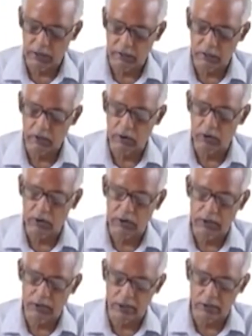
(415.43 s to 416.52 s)
because this
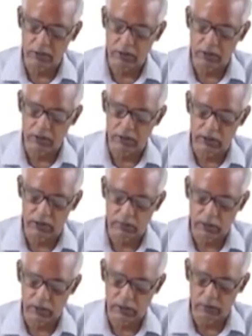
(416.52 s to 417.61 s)
negative charge is
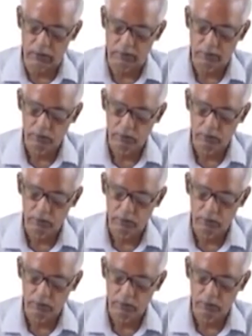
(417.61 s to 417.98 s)
coming down.